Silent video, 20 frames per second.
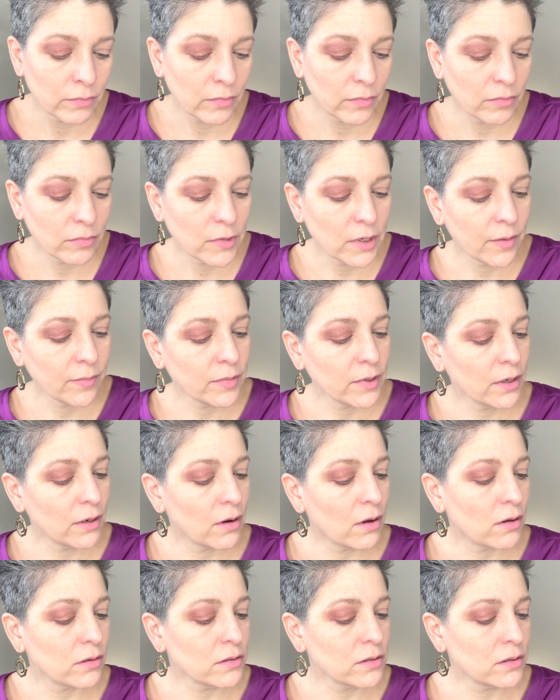I'm tempted
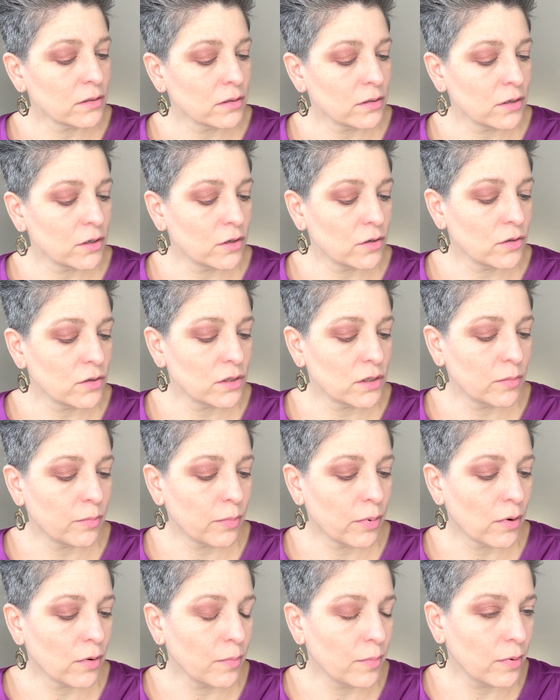also to use the
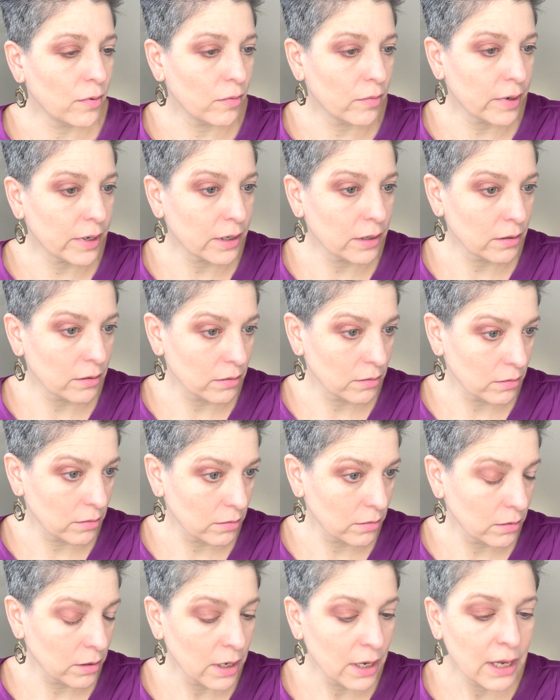purple one.
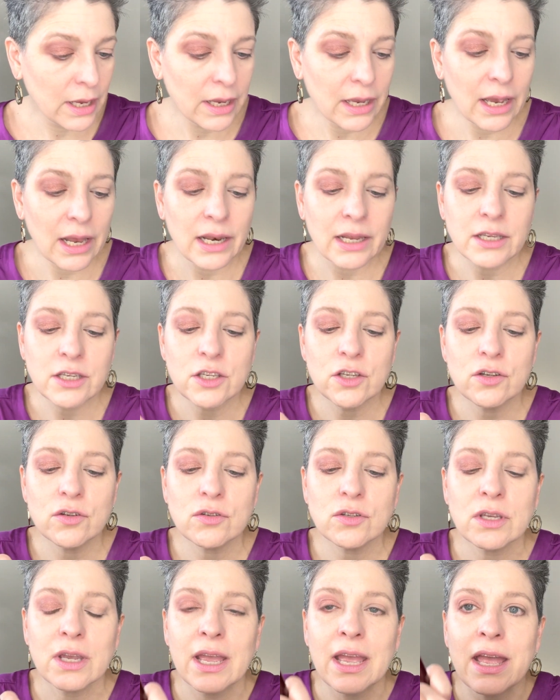Yeah, let's
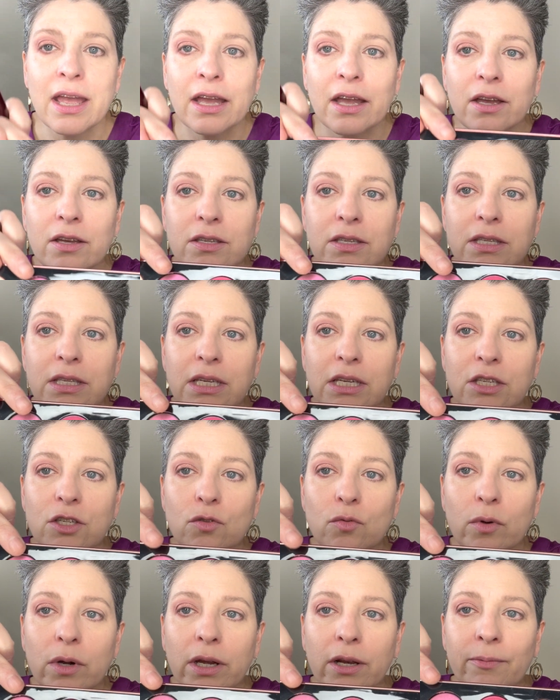use, because
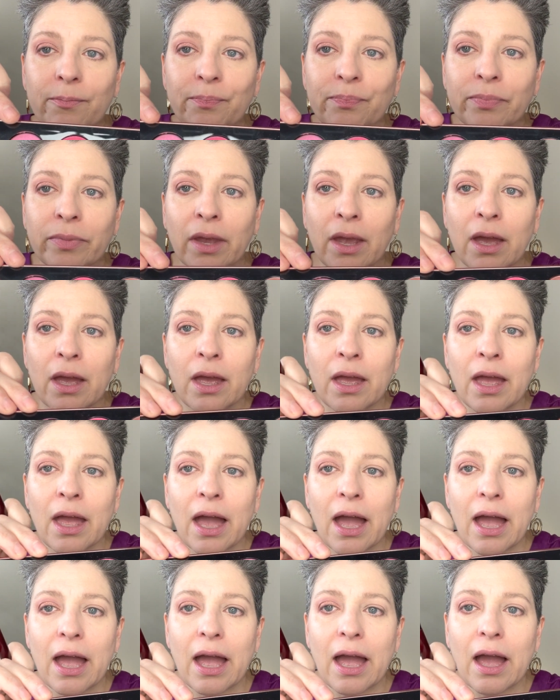this one,
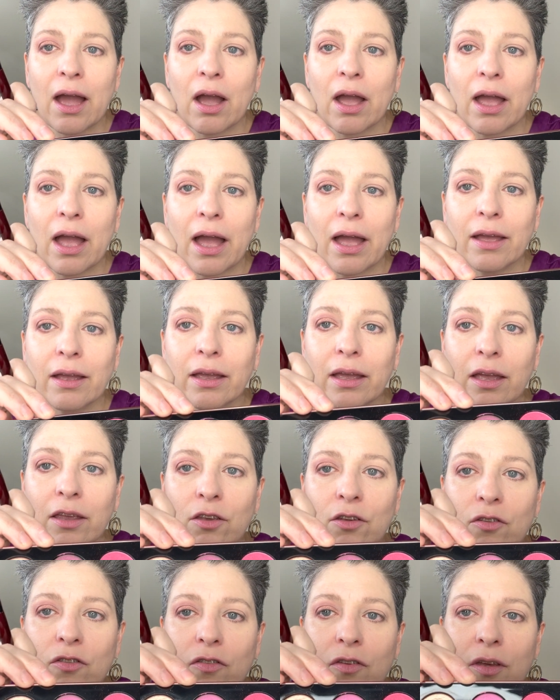can
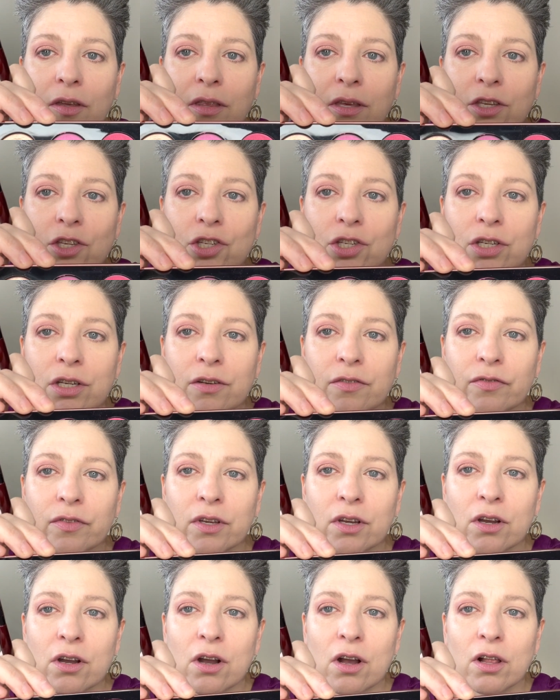you see the shift
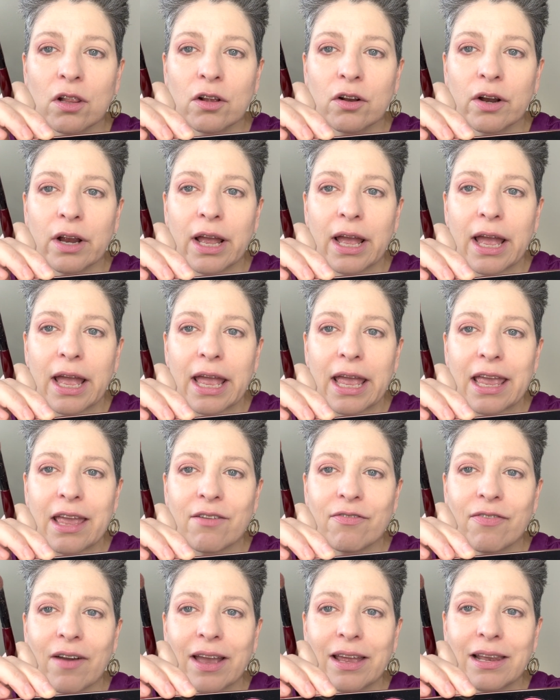in color?
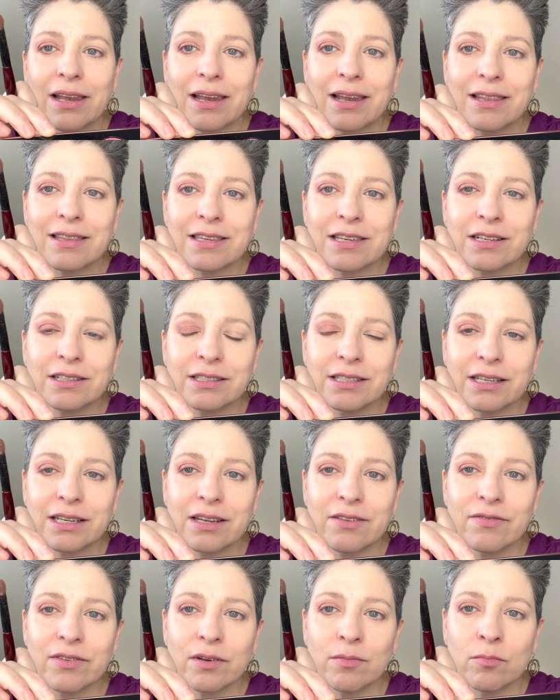If I tilt it
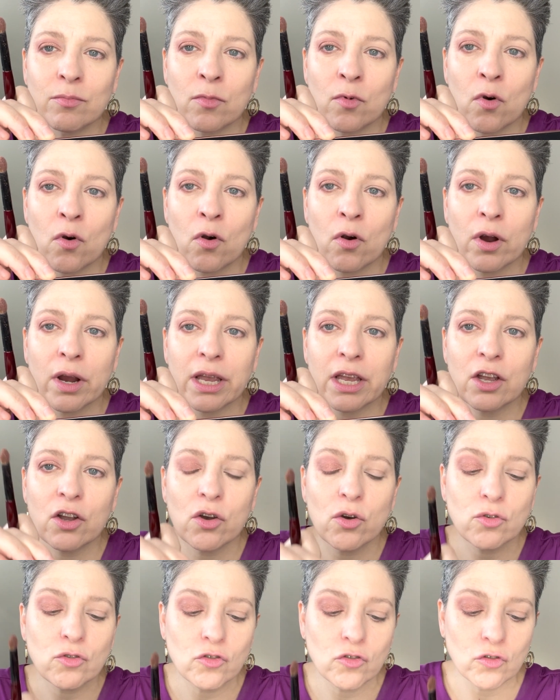even more, it
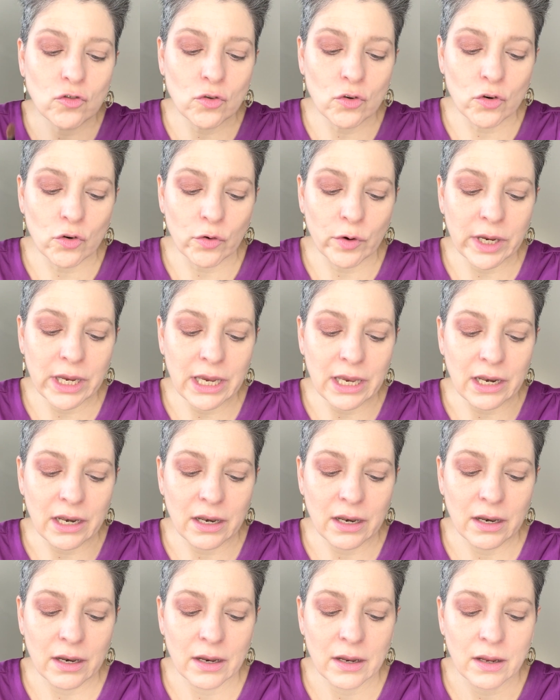goes to green.